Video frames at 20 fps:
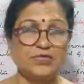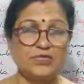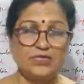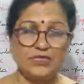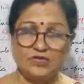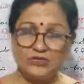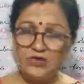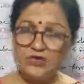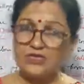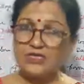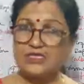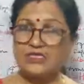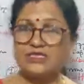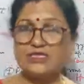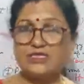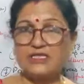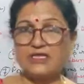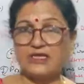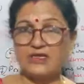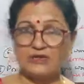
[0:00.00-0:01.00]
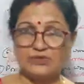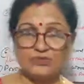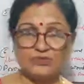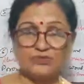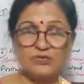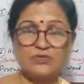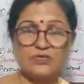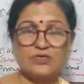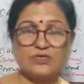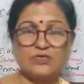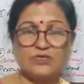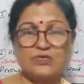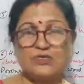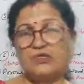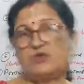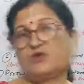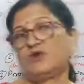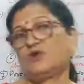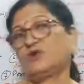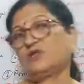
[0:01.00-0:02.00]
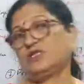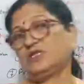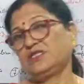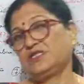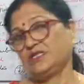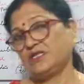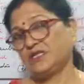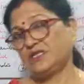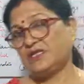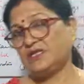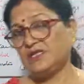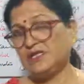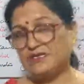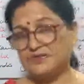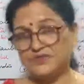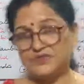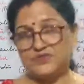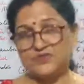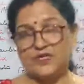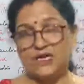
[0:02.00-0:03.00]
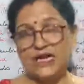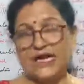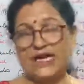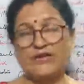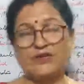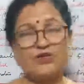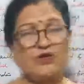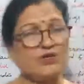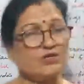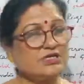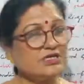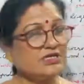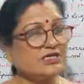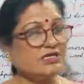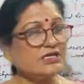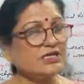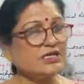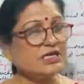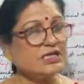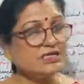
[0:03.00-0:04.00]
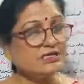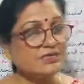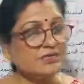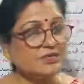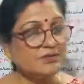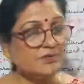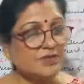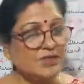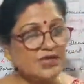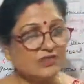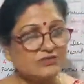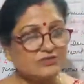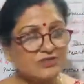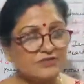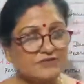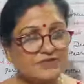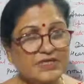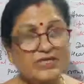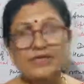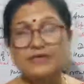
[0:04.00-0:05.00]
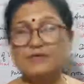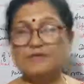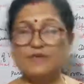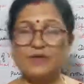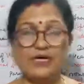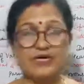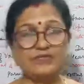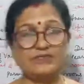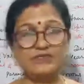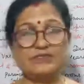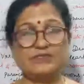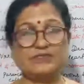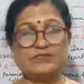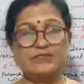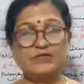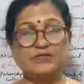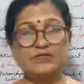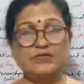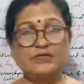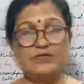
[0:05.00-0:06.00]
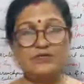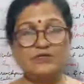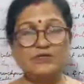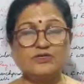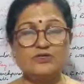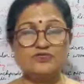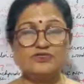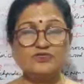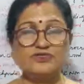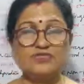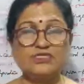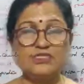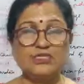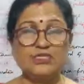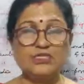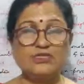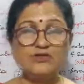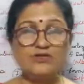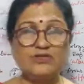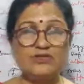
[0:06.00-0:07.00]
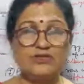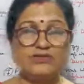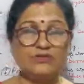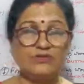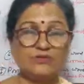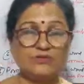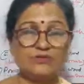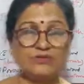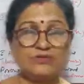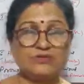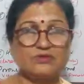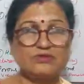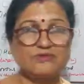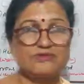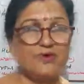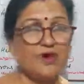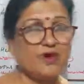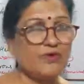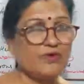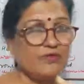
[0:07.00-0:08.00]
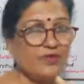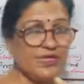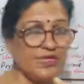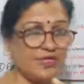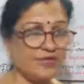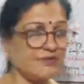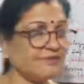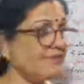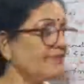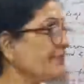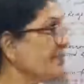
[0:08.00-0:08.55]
not in their root, not in their leaves, and not in the other parts of the plant. So secondary growth found in